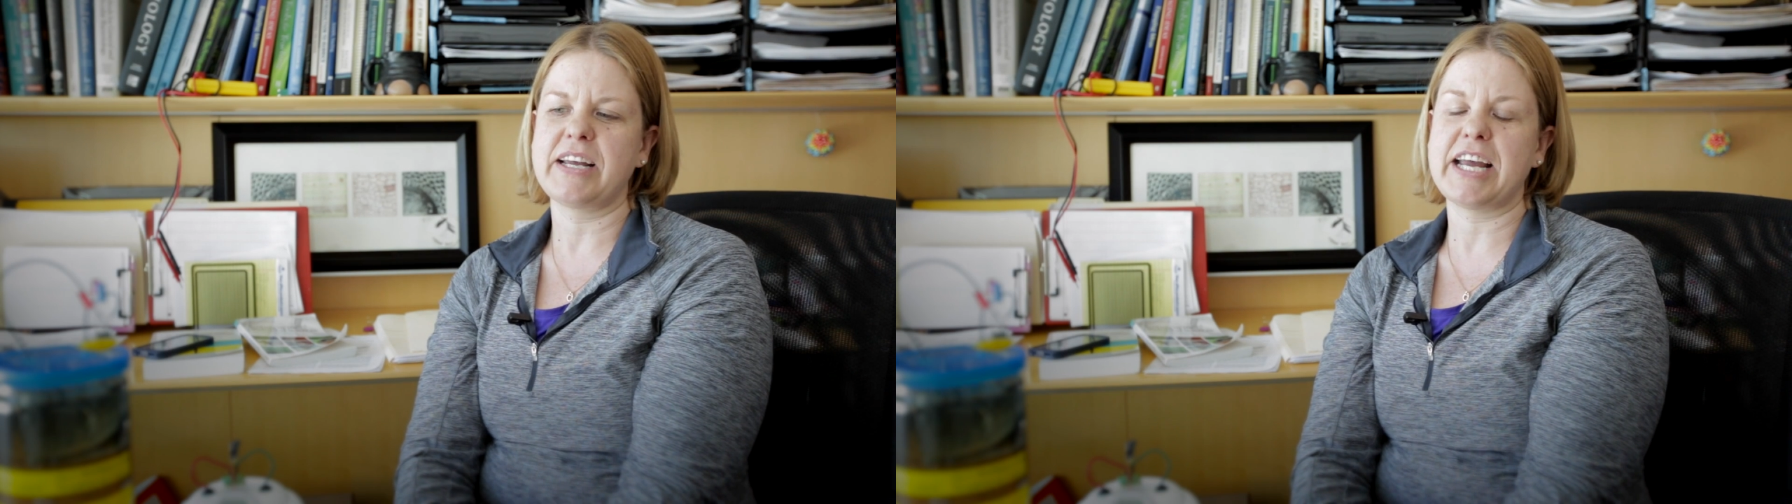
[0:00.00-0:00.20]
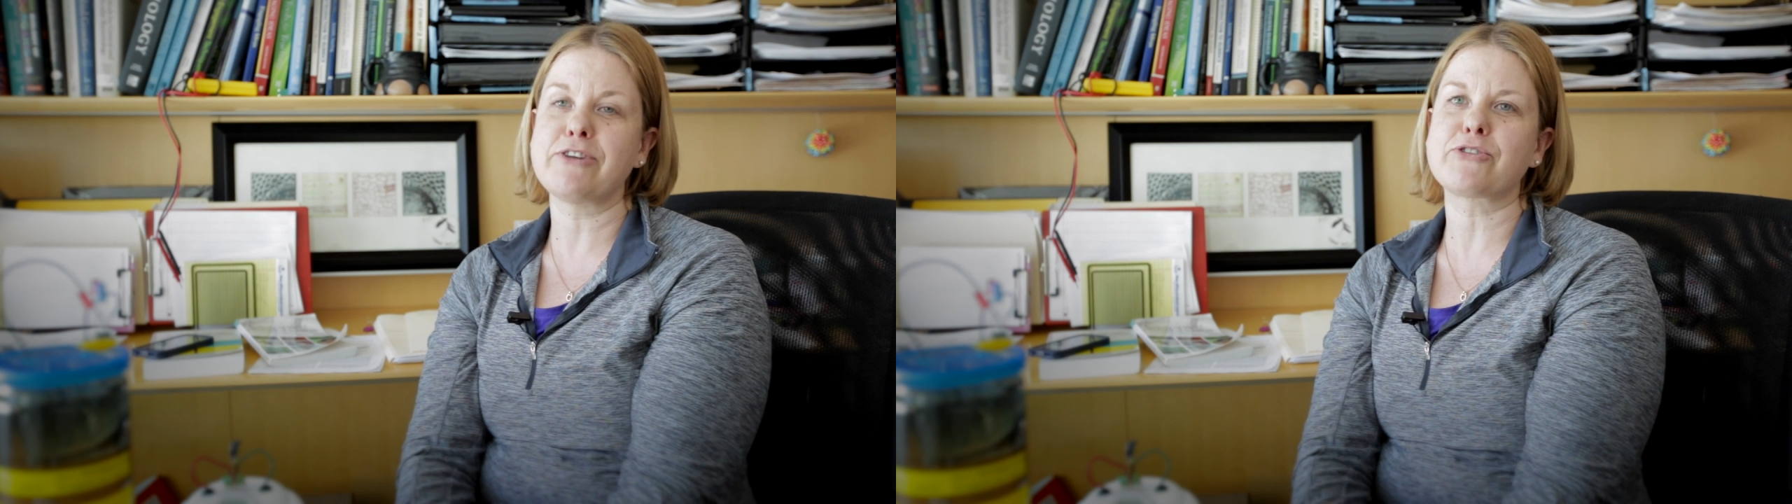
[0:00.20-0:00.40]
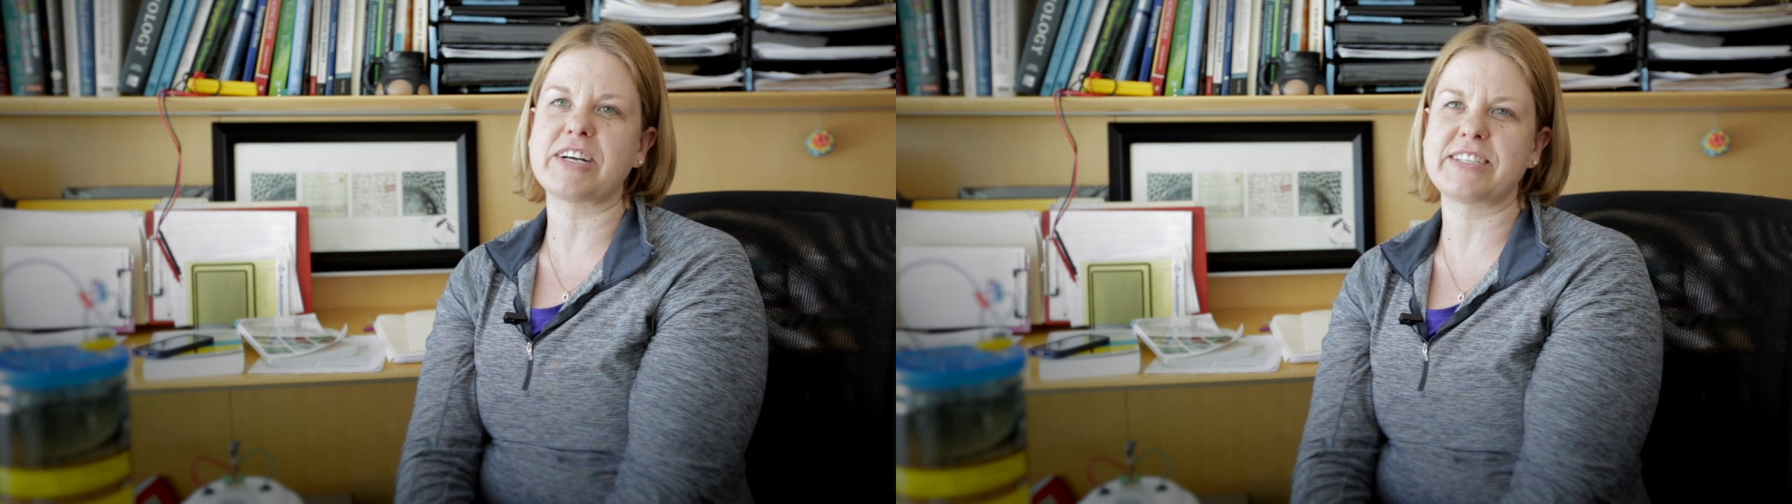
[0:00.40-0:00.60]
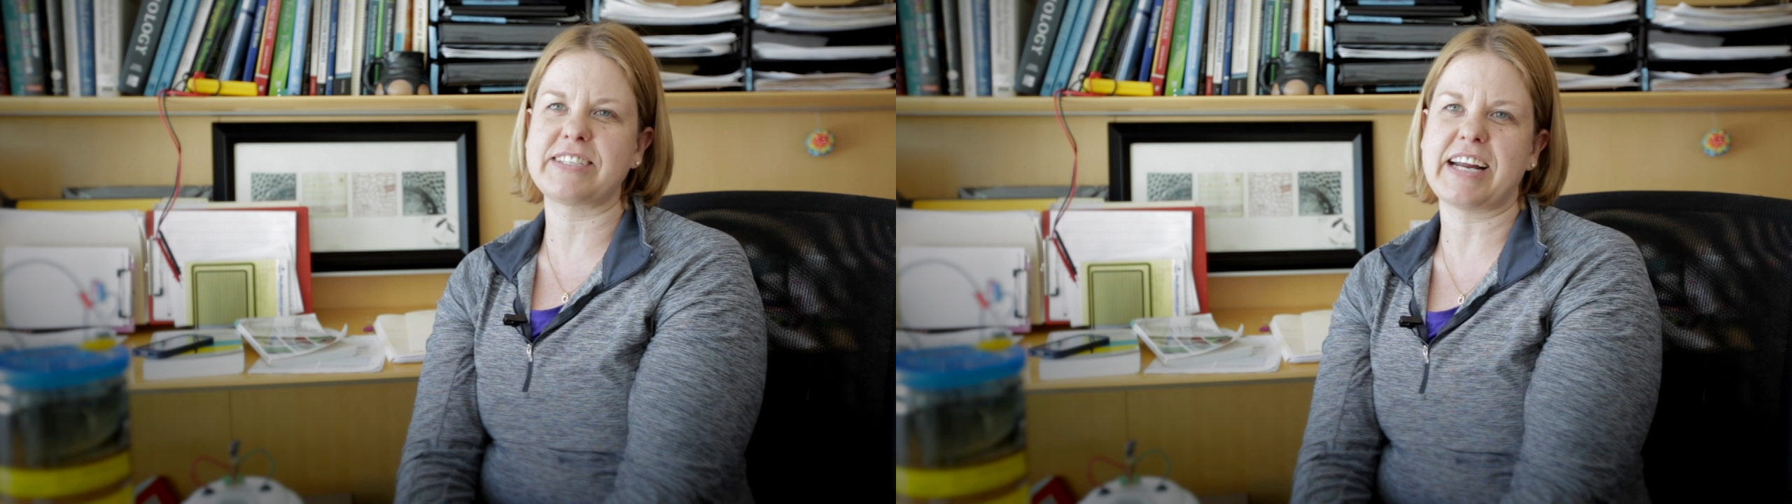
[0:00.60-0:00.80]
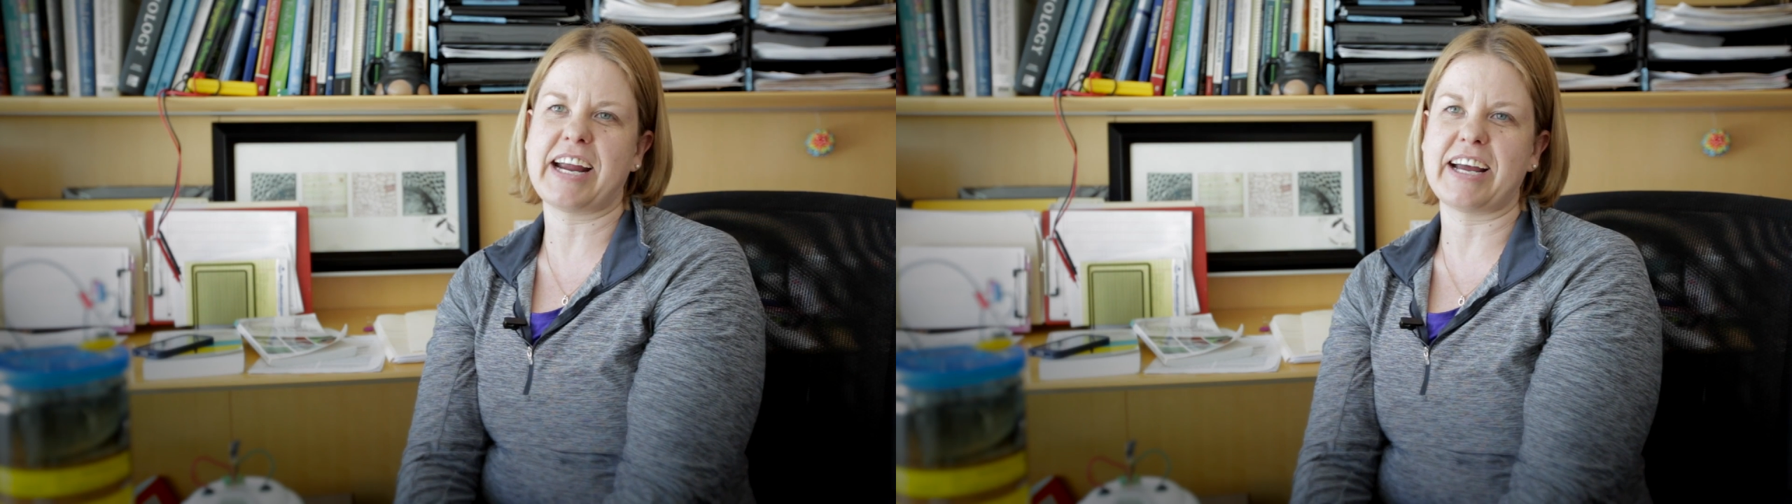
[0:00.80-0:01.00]

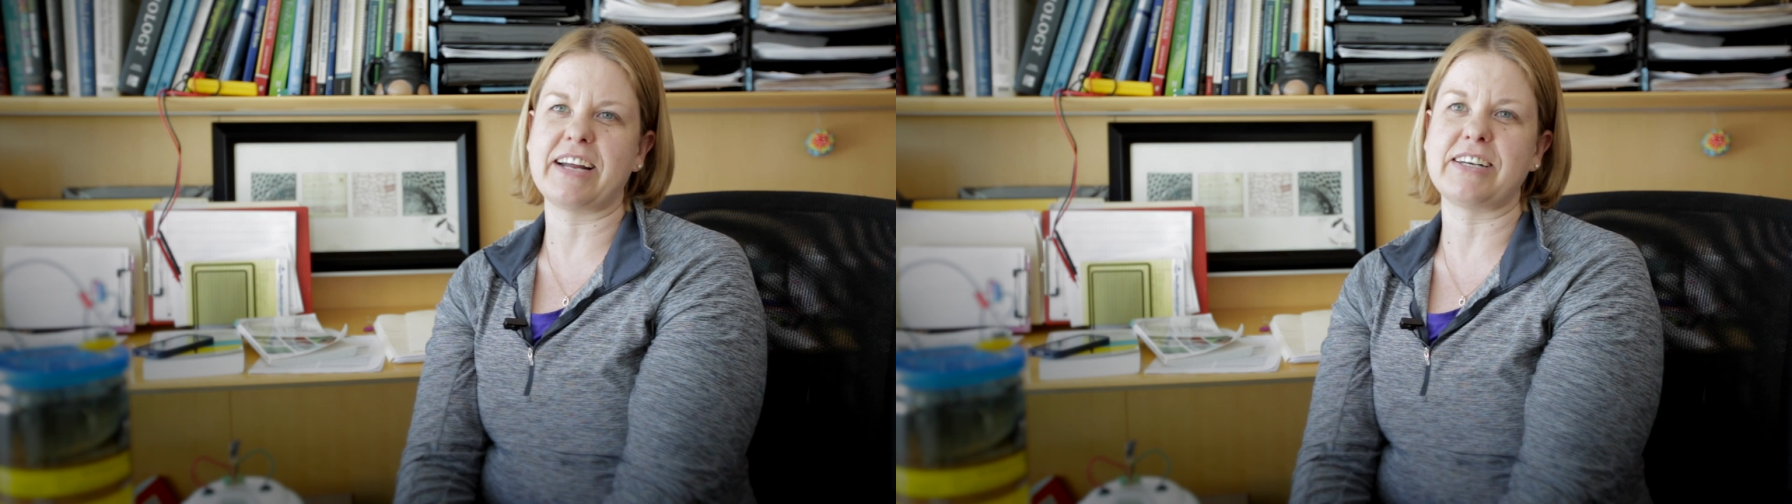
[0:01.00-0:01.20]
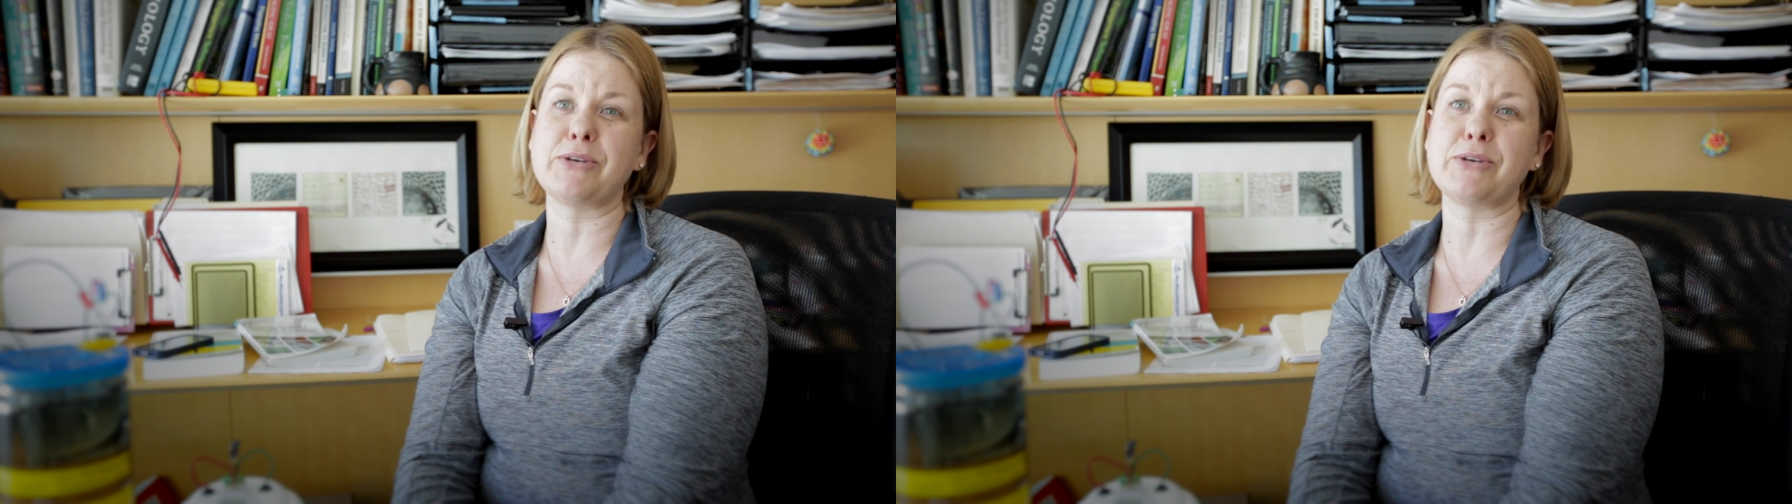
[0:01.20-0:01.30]
interest and